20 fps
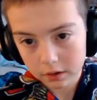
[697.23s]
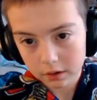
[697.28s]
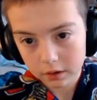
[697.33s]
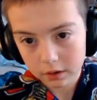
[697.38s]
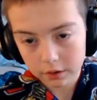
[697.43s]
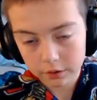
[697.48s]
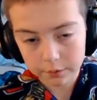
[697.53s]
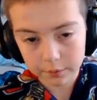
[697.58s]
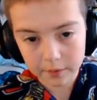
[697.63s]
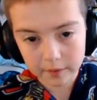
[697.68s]

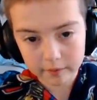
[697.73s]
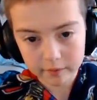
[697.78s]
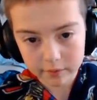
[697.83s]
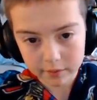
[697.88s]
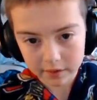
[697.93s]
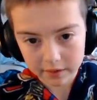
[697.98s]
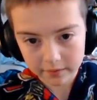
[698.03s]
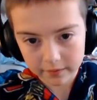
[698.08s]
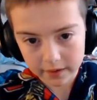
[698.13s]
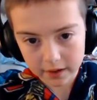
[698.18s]

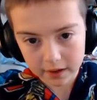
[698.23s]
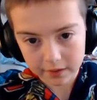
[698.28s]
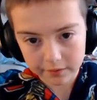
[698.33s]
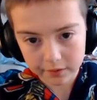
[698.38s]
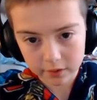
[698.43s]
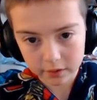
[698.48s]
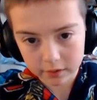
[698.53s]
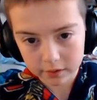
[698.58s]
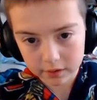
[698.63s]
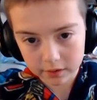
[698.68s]
25,
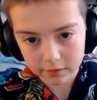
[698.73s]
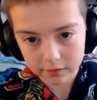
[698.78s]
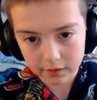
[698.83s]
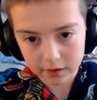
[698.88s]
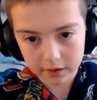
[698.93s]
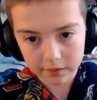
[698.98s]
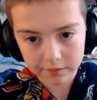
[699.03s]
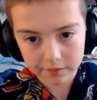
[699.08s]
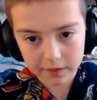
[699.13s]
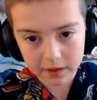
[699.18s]
so the
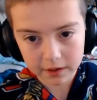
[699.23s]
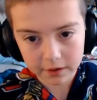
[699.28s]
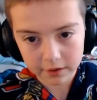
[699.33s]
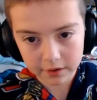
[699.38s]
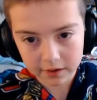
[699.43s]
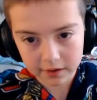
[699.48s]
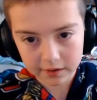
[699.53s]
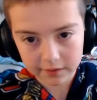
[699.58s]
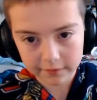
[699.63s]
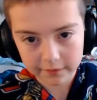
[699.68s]
grave
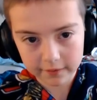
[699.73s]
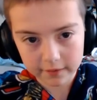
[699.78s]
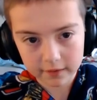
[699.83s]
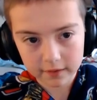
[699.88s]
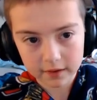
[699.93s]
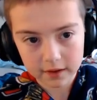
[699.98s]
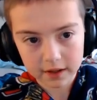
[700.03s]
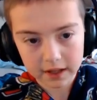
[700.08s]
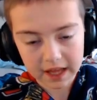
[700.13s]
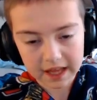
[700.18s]
digger
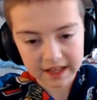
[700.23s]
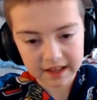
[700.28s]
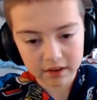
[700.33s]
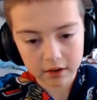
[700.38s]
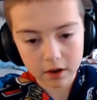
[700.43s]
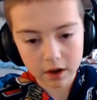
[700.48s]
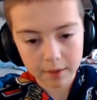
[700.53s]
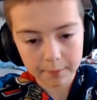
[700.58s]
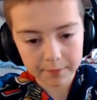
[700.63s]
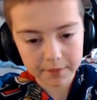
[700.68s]
has
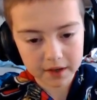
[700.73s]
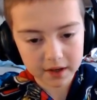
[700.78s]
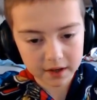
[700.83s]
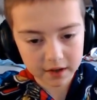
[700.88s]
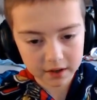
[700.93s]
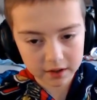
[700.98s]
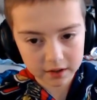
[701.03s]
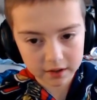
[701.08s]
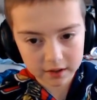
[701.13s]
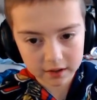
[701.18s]
come
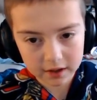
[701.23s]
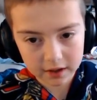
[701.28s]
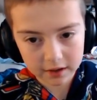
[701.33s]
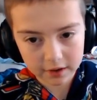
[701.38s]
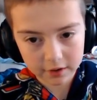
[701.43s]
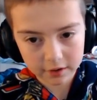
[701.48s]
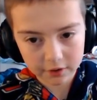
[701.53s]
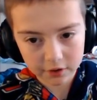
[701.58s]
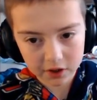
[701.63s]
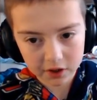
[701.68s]
to
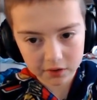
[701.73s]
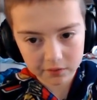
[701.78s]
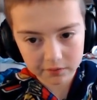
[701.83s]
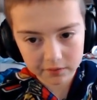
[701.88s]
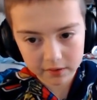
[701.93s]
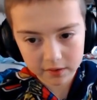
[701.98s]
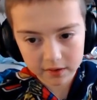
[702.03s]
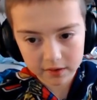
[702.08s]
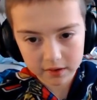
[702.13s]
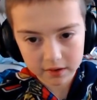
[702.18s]
digger graves.